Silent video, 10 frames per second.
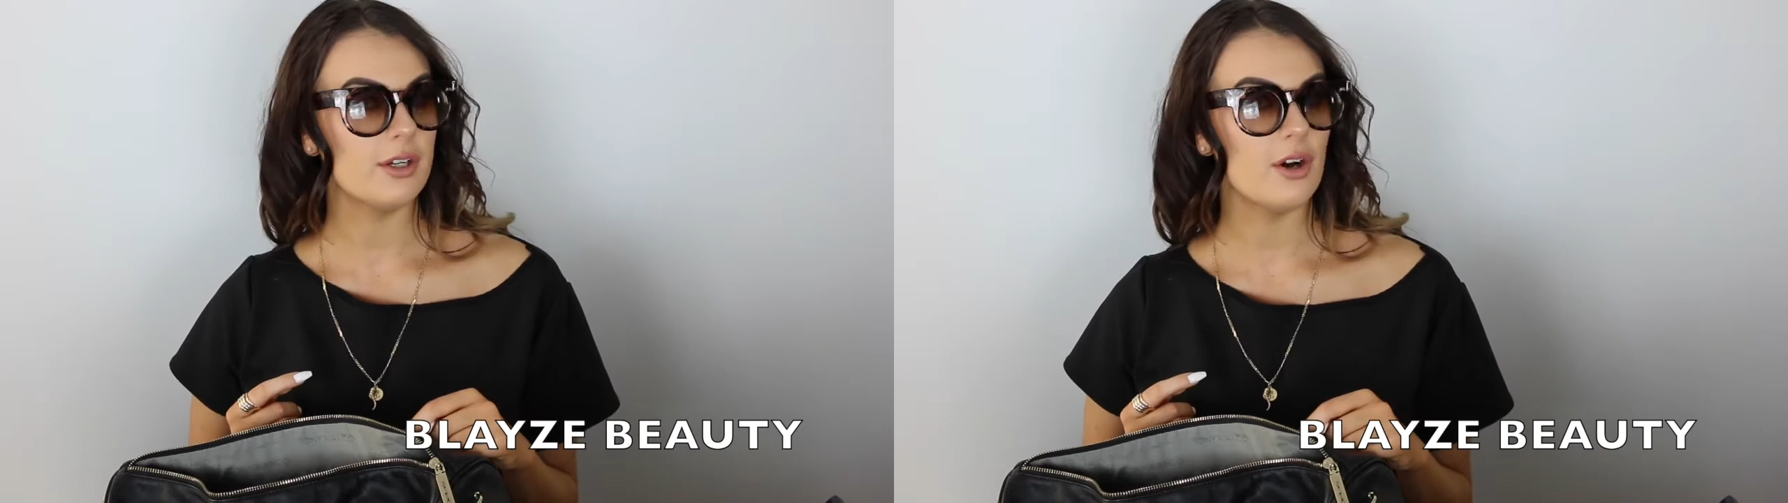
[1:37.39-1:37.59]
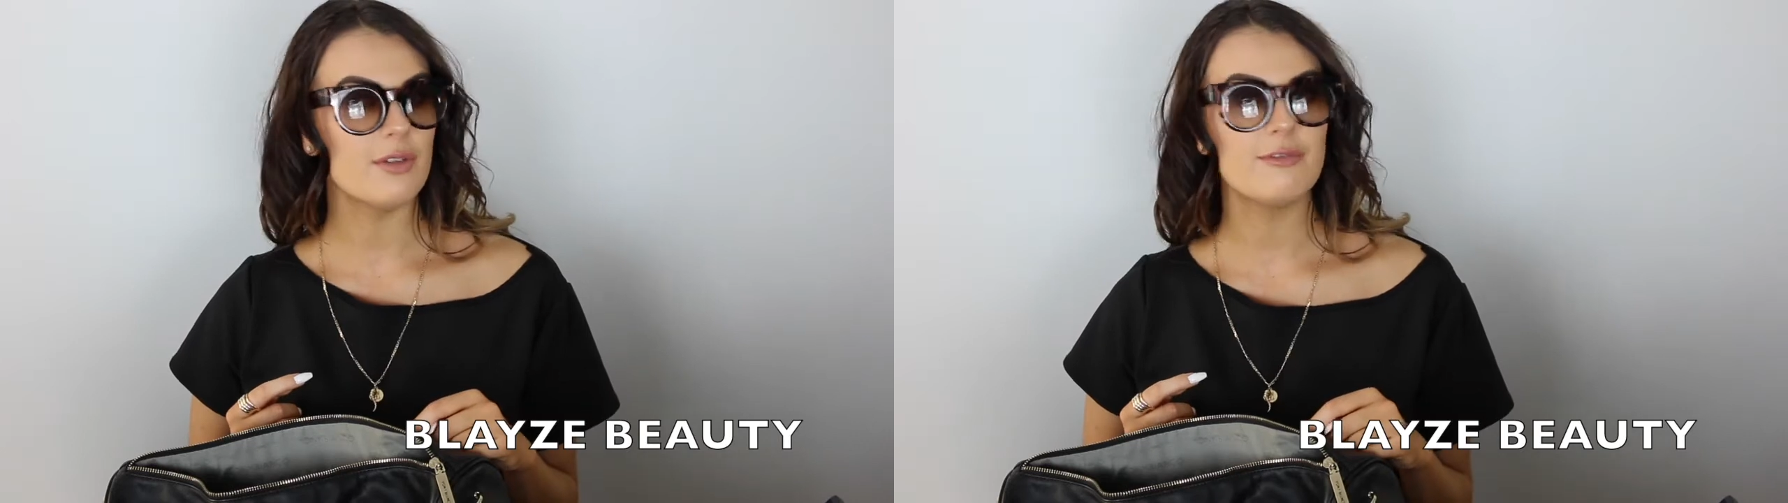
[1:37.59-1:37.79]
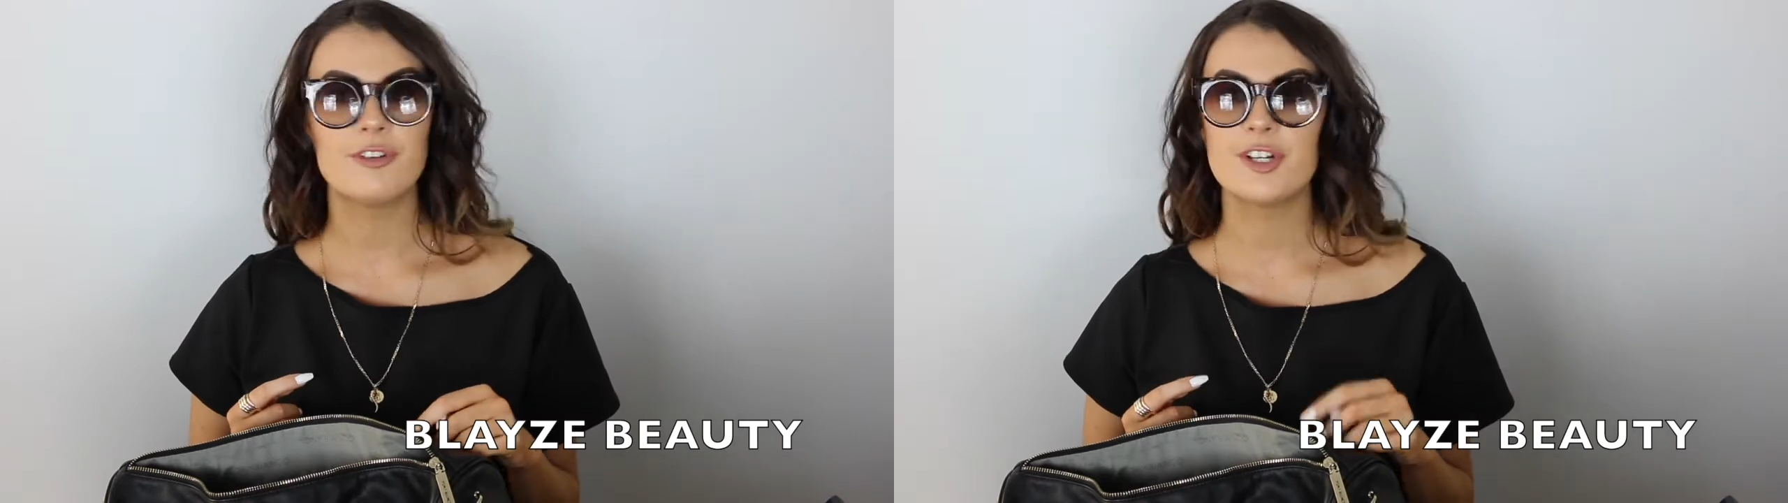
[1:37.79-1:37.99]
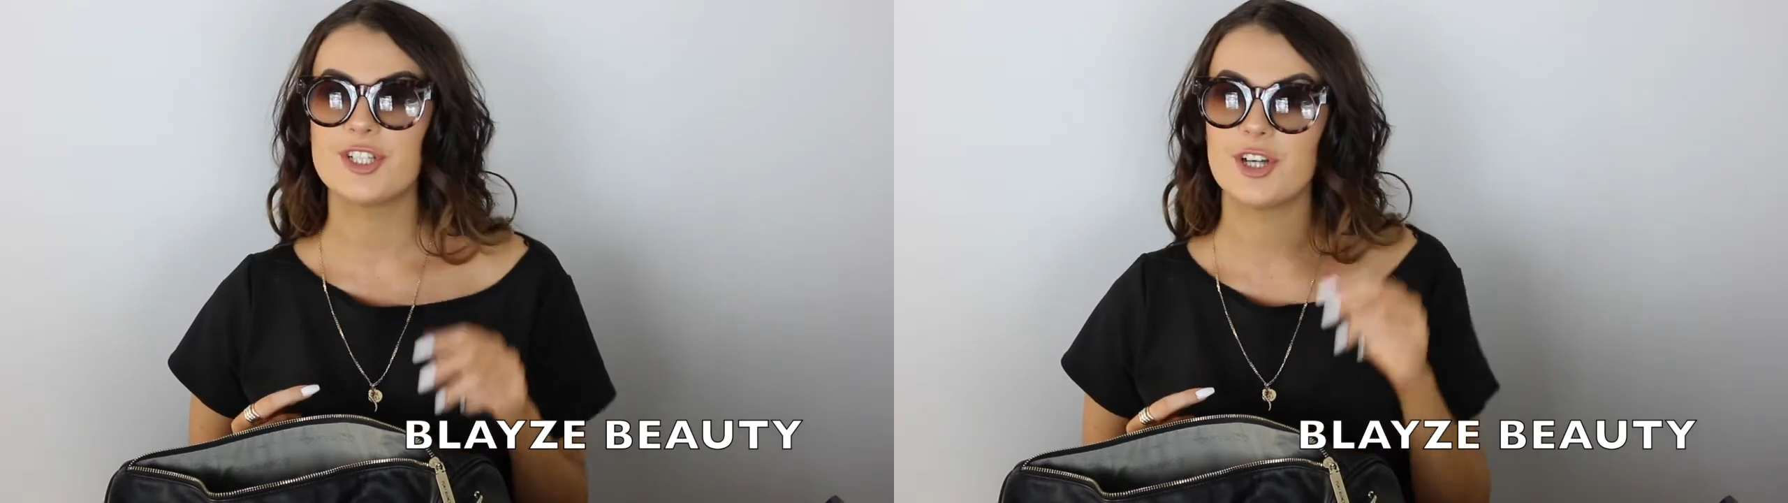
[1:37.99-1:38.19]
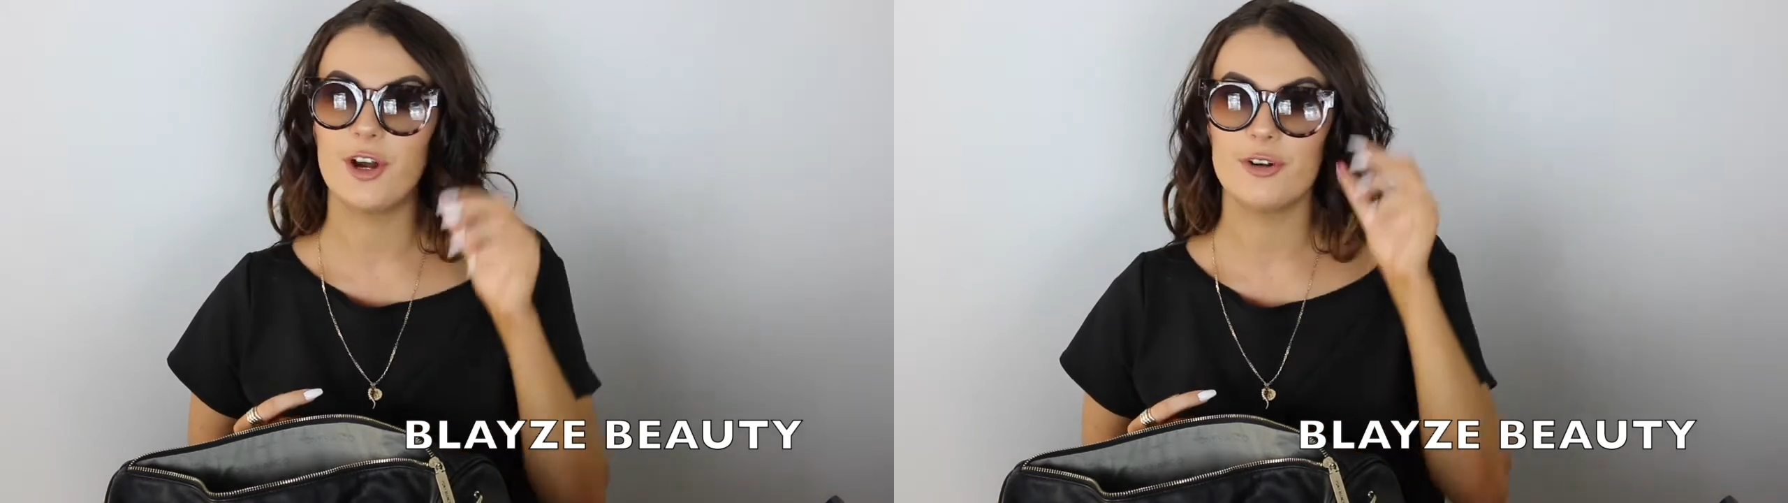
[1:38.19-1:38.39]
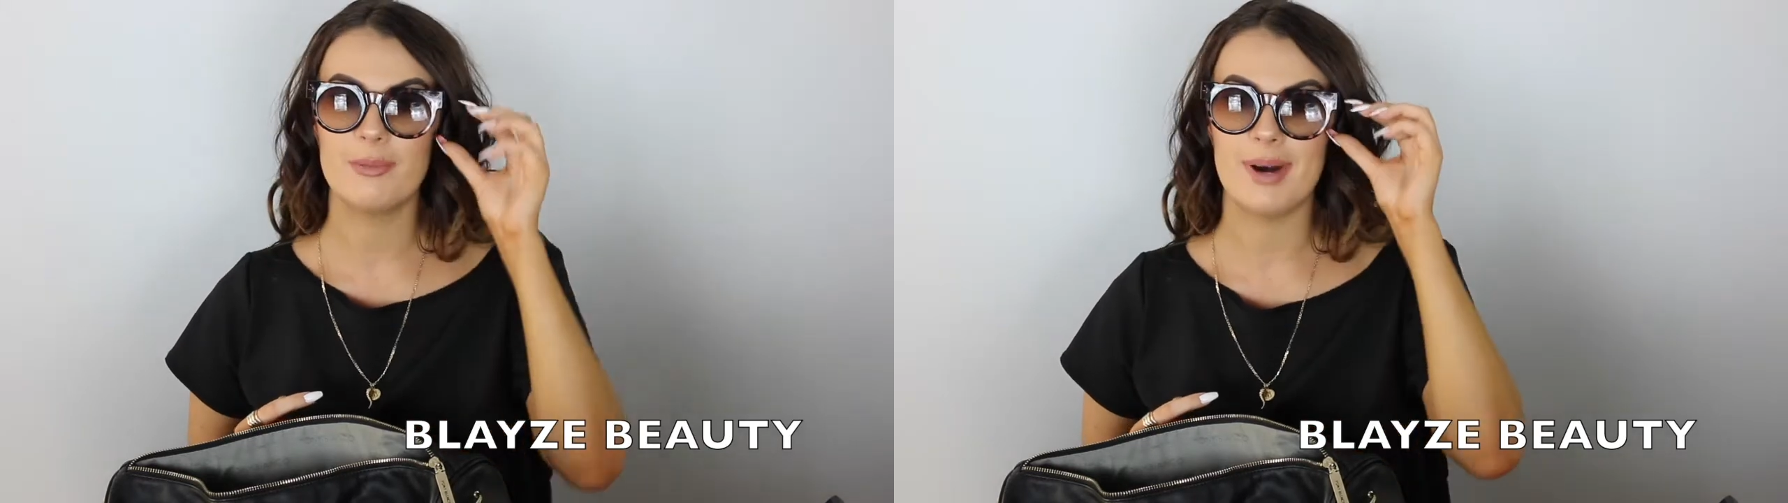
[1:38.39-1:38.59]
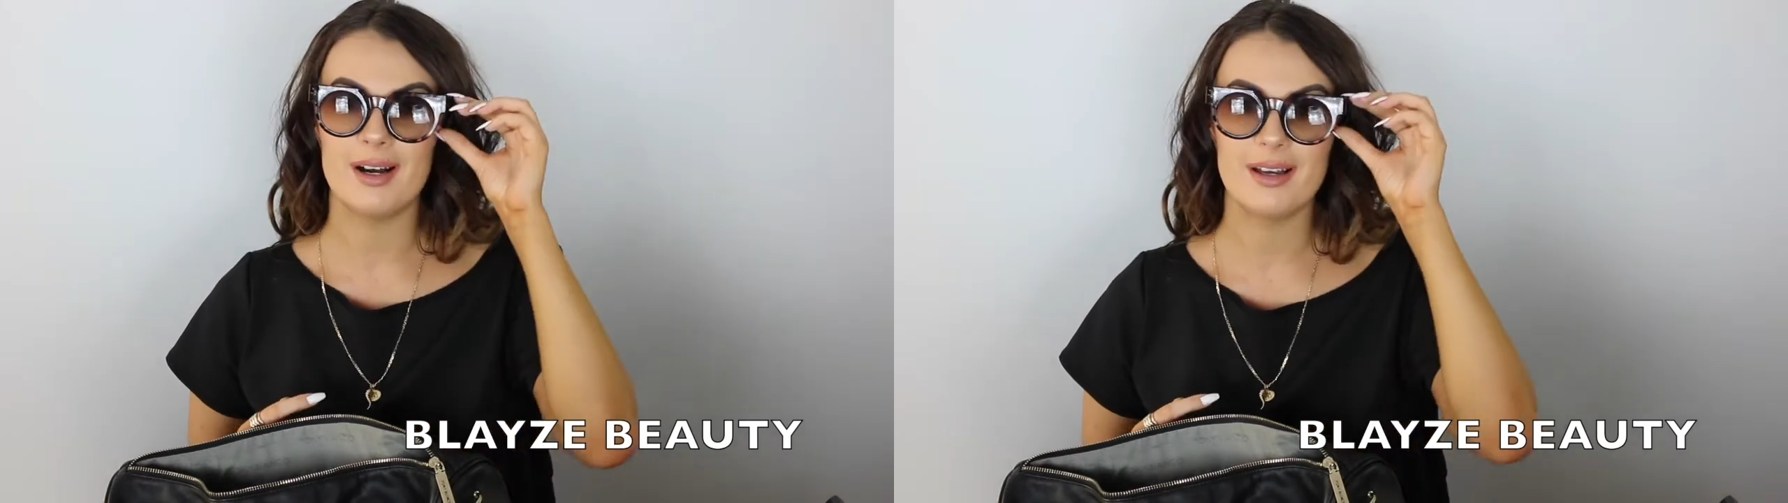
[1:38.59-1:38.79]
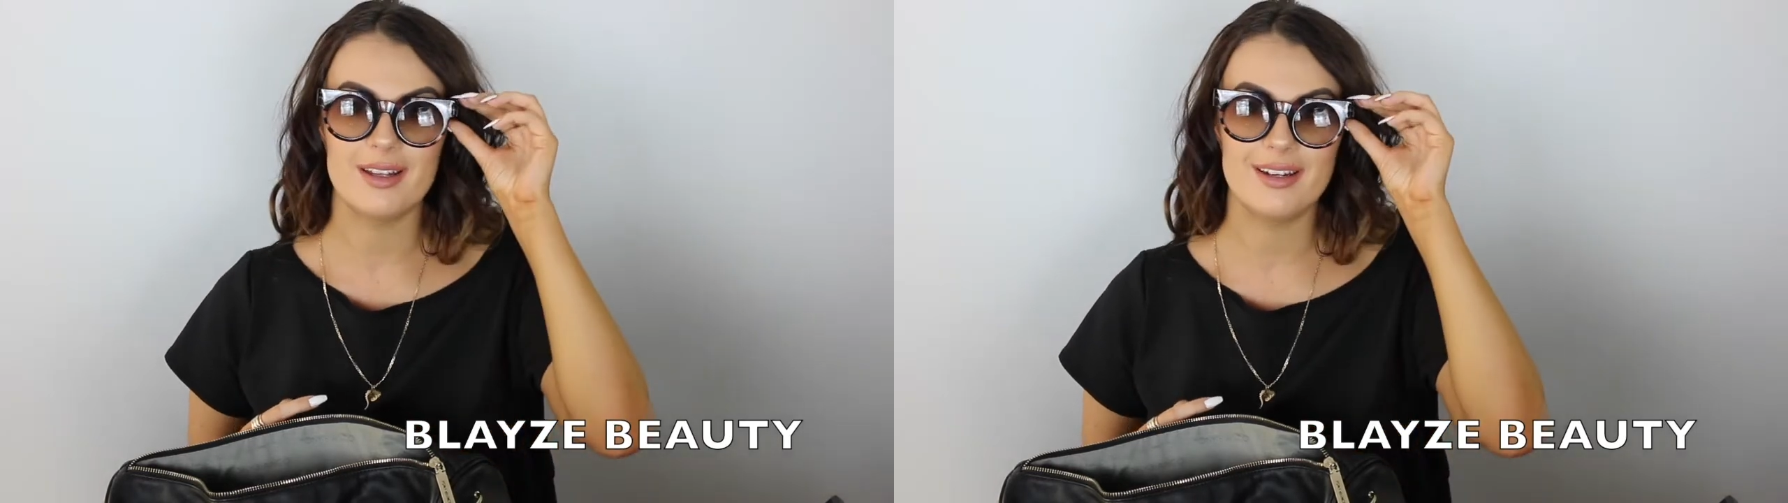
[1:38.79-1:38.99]
got them for a total
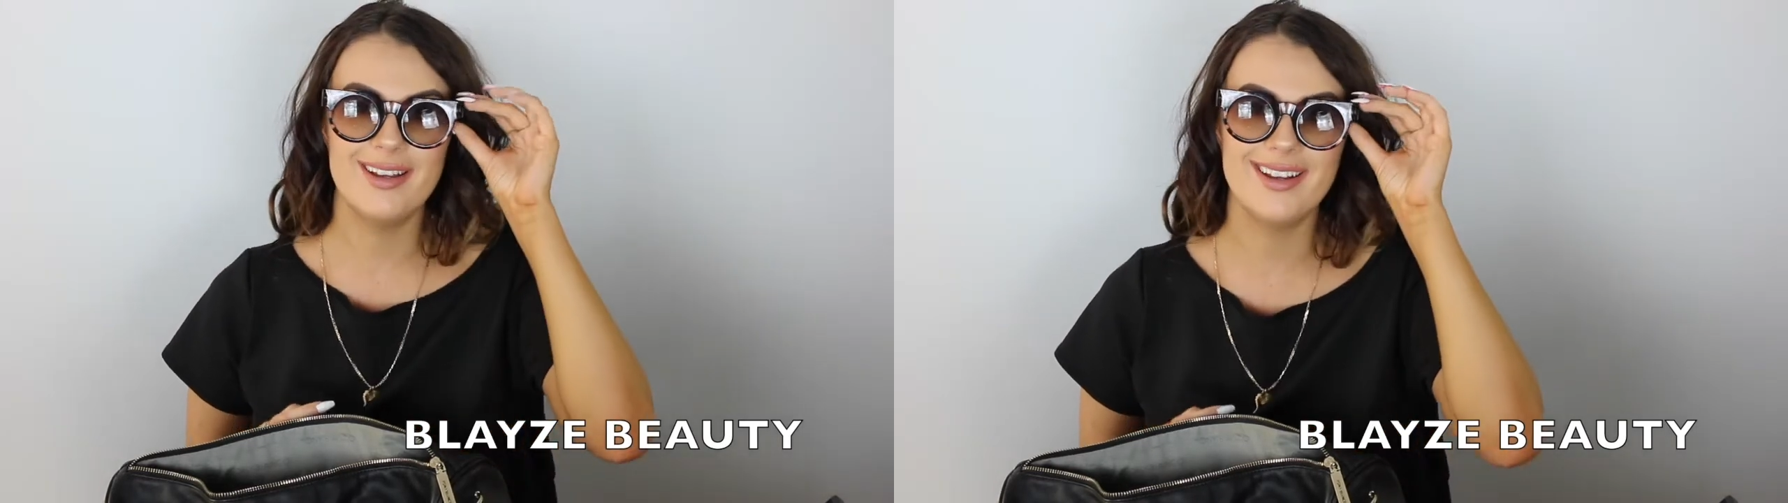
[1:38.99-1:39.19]
bargain.